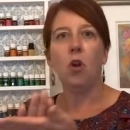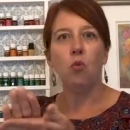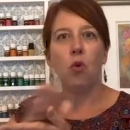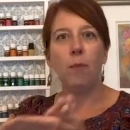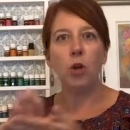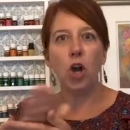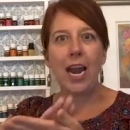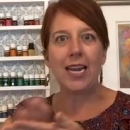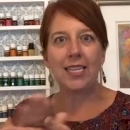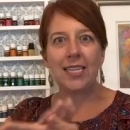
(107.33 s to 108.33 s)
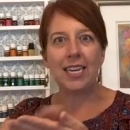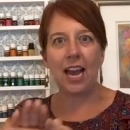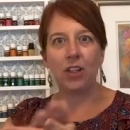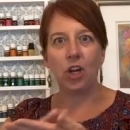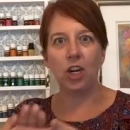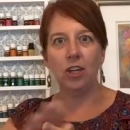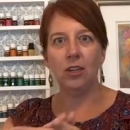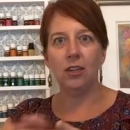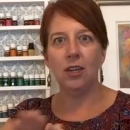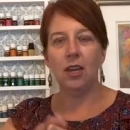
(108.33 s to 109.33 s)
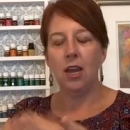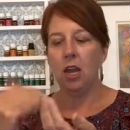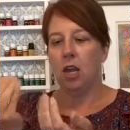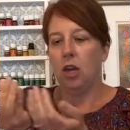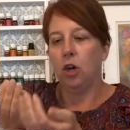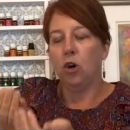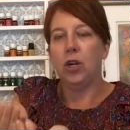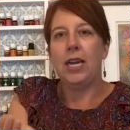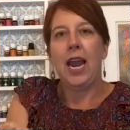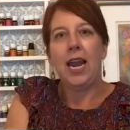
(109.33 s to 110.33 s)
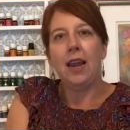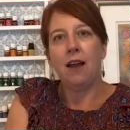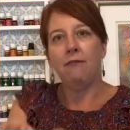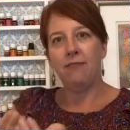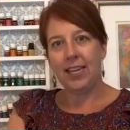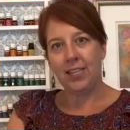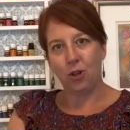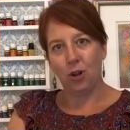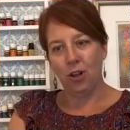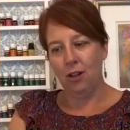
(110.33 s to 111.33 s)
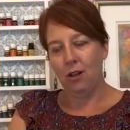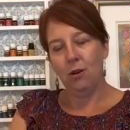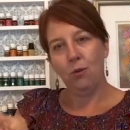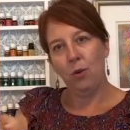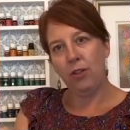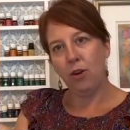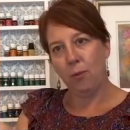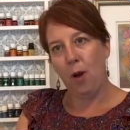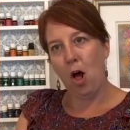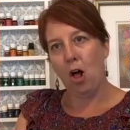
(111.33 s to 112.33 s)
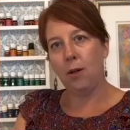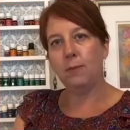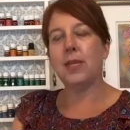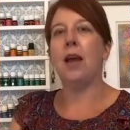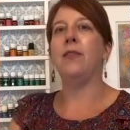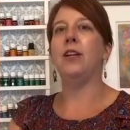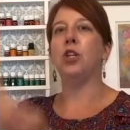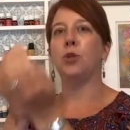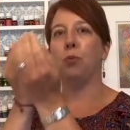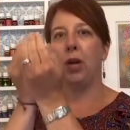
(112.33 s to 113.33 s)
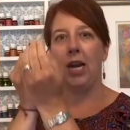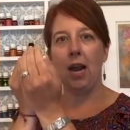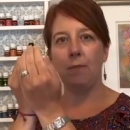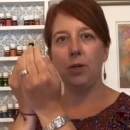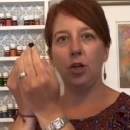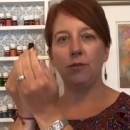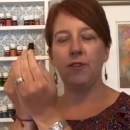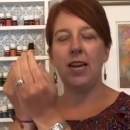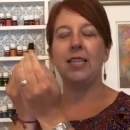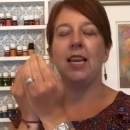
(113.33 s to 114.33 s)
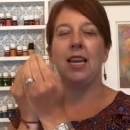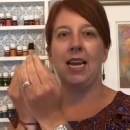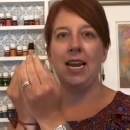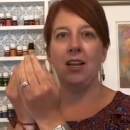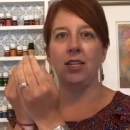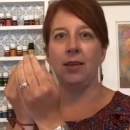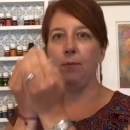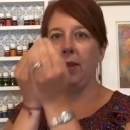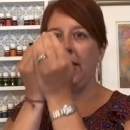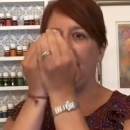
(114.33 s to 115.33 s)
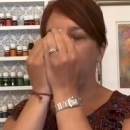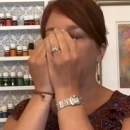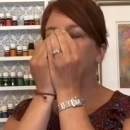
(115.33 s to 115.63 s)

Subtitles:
rub your hands together, create a vessel with your palms, and then just bring it up to your face and inhale deeply.